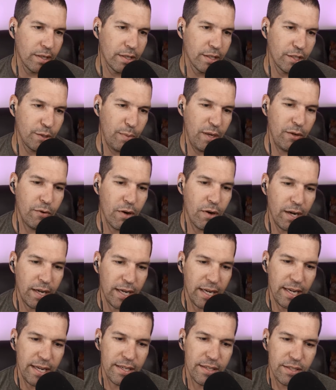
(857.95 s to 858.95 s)
speedrunning
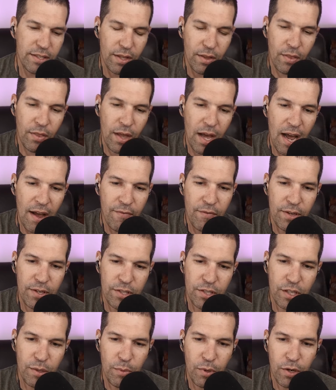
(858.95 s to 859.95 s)
is the
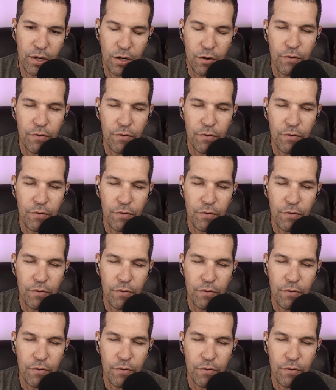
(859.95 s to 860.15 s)
obvious community.